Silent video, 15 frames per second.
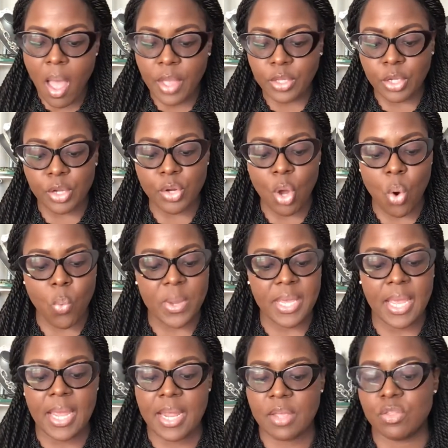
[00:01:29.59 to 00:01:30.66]
We
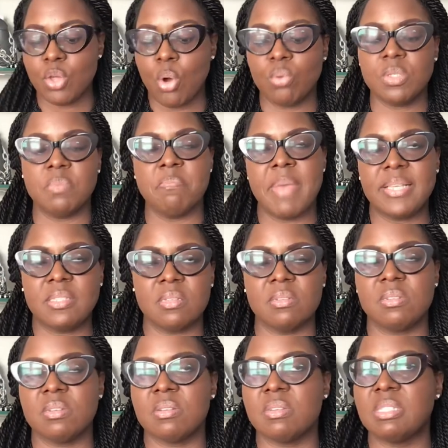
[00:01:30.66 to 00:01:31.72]
hear those
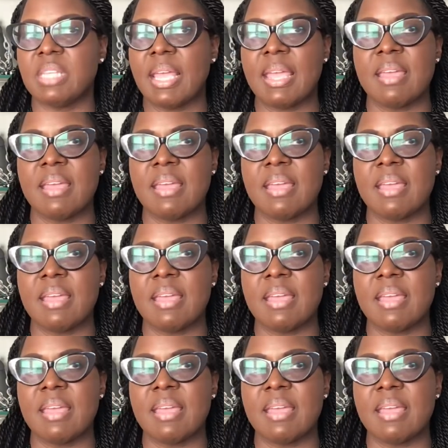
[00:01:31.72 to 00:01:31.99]
messages